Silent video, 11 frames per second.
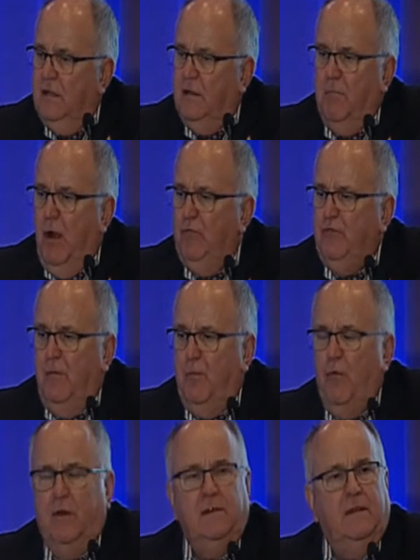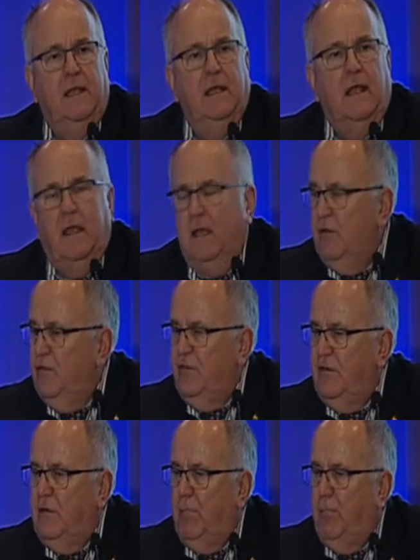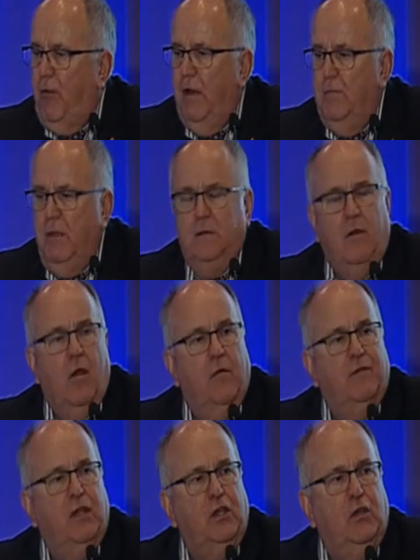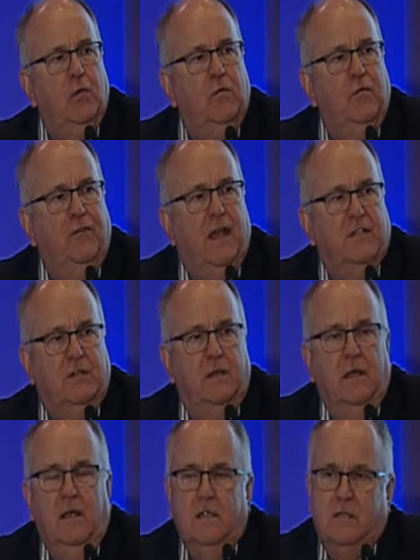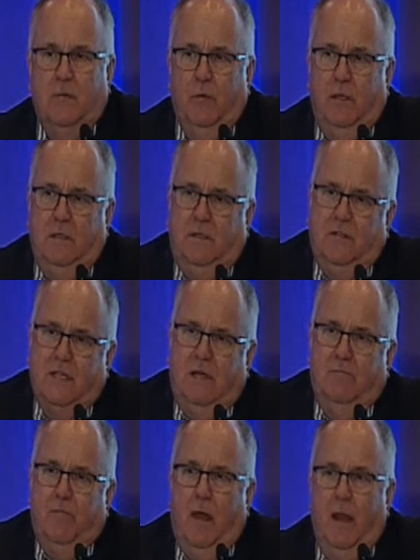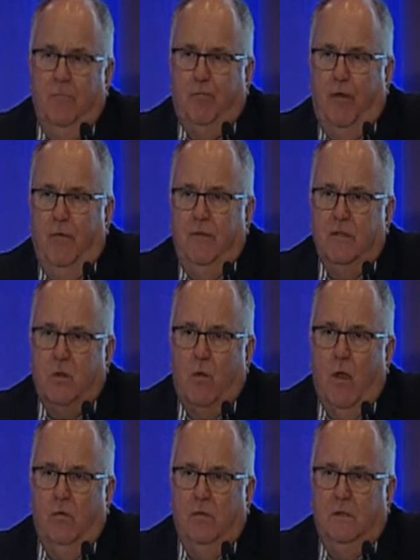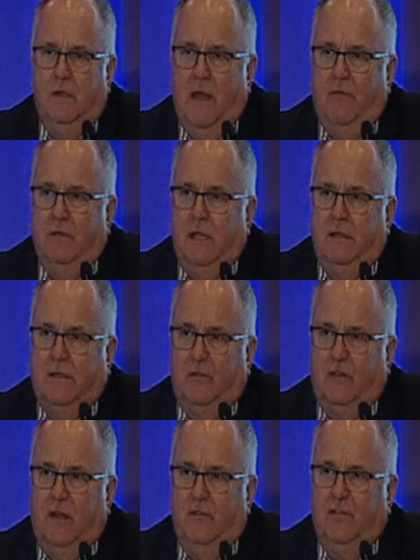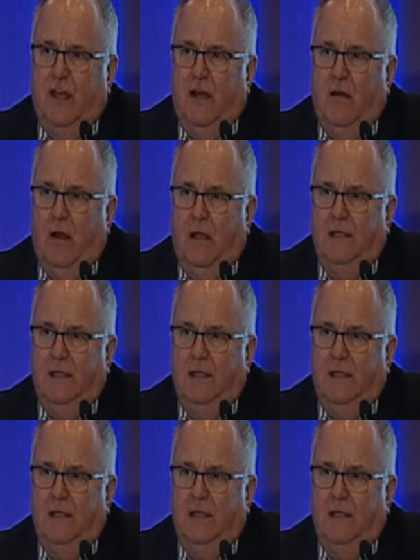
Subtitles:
The most important thing is debridement of acute infection. Someone said, my previous quote, never let the sun set on a